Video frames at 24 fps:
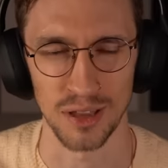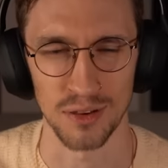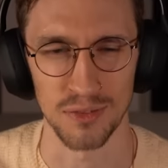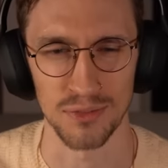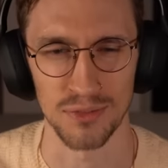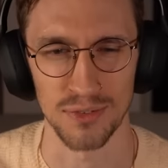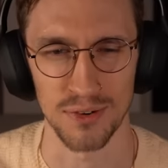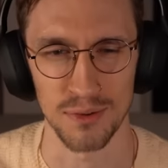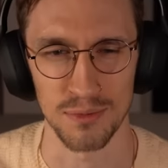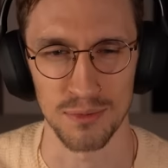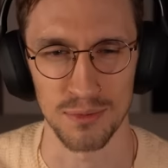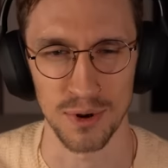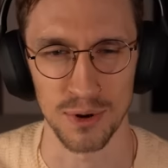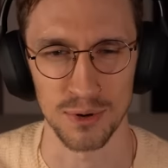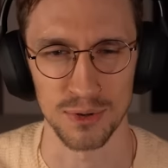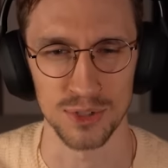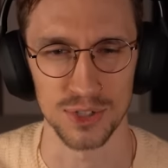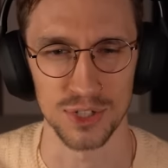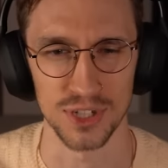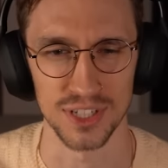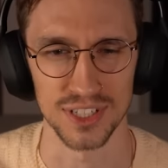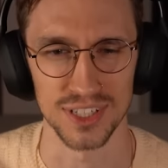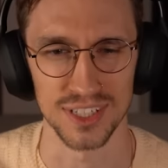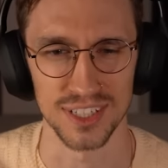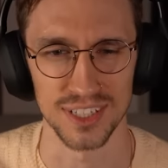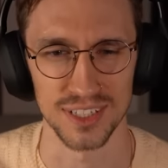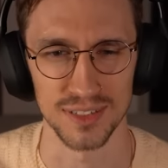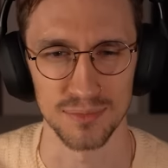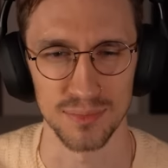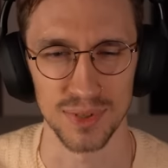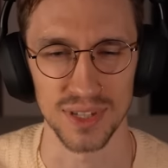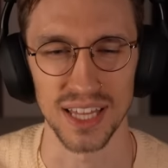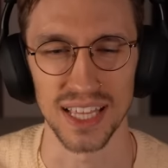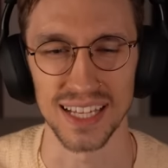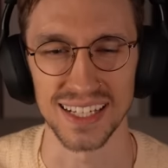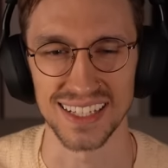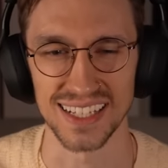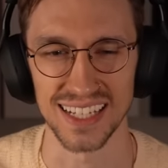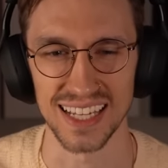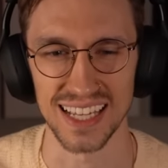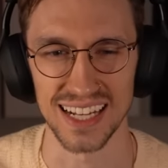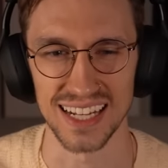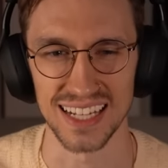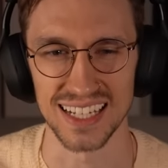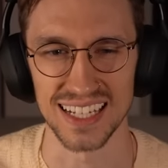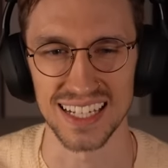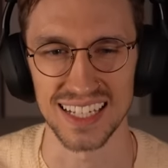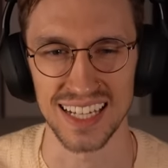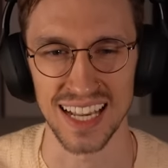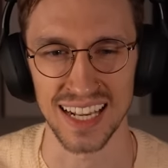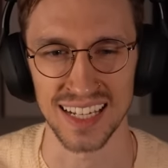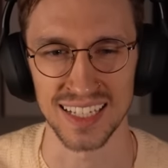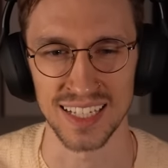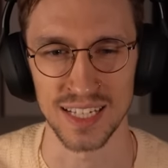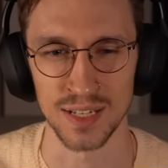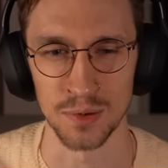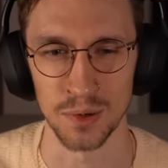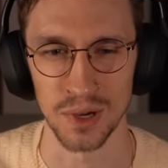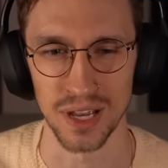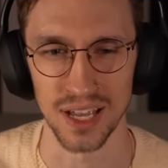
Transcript: like ferocious, but like in a sexy